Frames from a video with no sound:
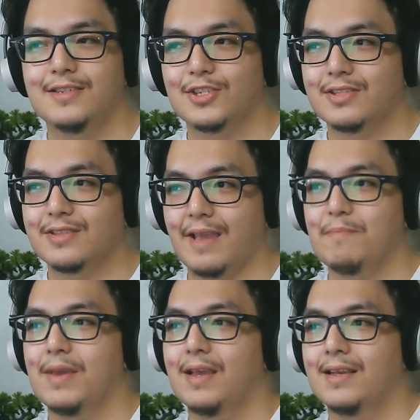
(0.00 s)
Just
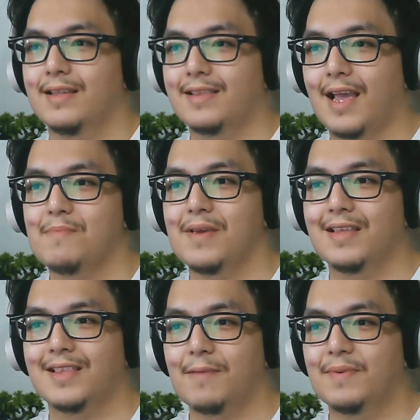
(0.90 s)
typing and typing
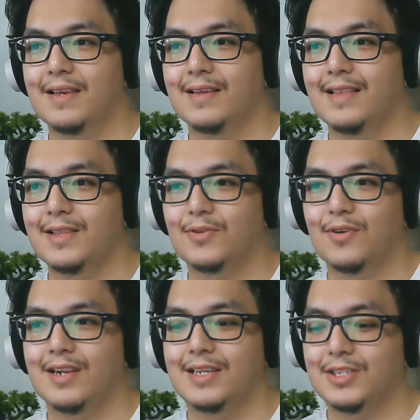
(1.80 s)
and typing. Later
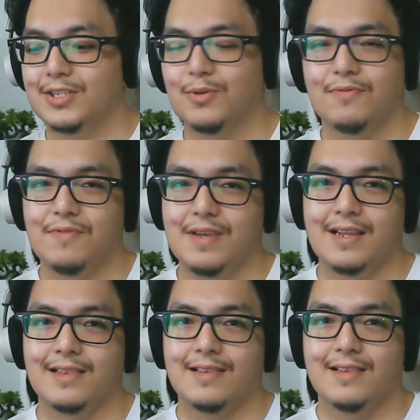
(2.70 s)
on, I just don't feel
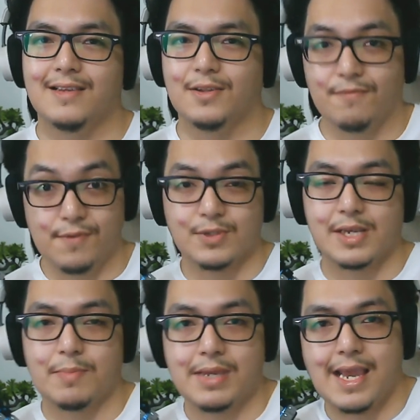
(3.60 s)
it
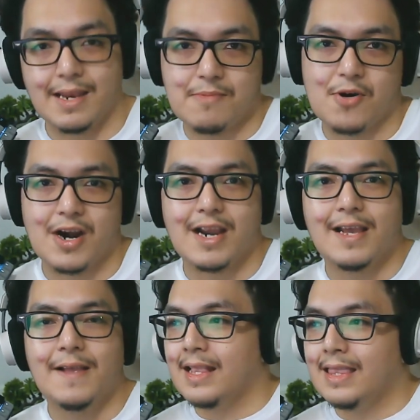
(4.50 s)
confusing me anymore.
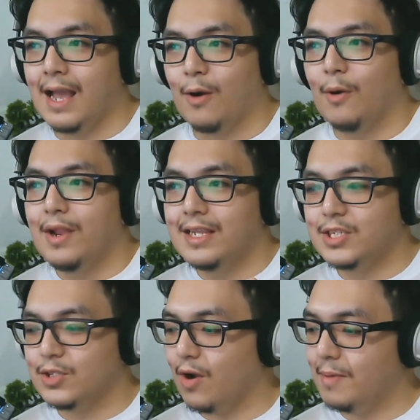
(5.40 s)
Now,
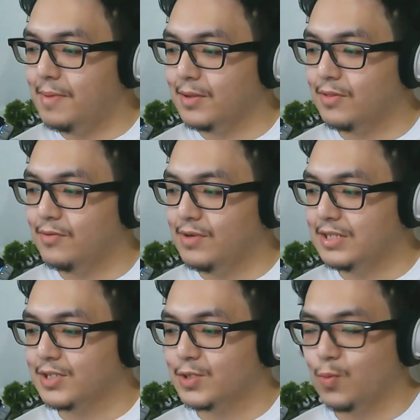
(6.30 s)
let's talk about the
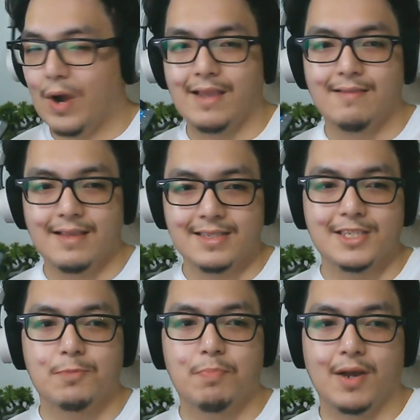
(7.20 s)
reasons why this
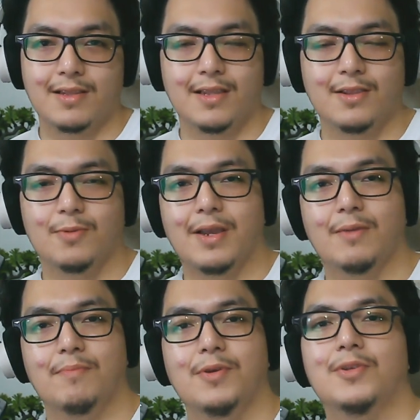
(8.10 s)
is plugged into my
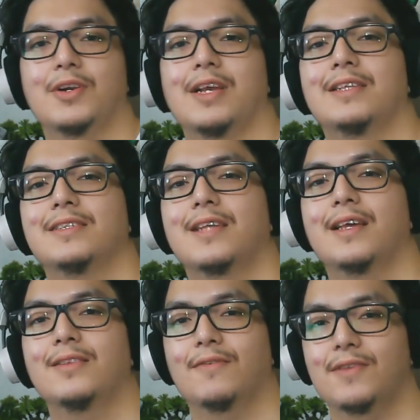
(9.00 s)
computer
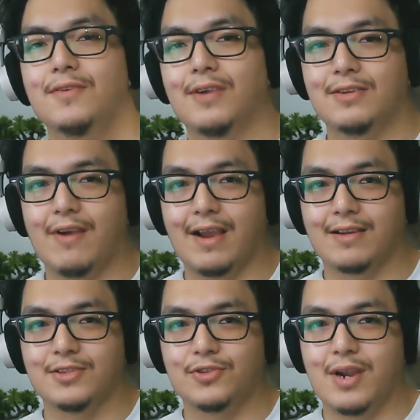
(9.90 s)
instead of the red
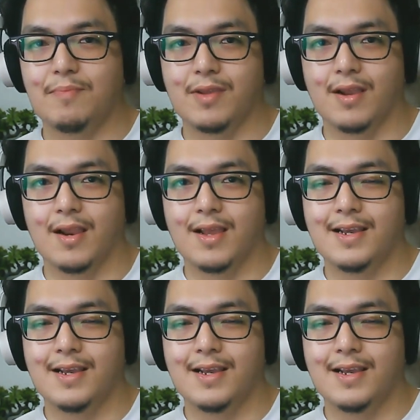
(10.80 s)
dragon shrapnel.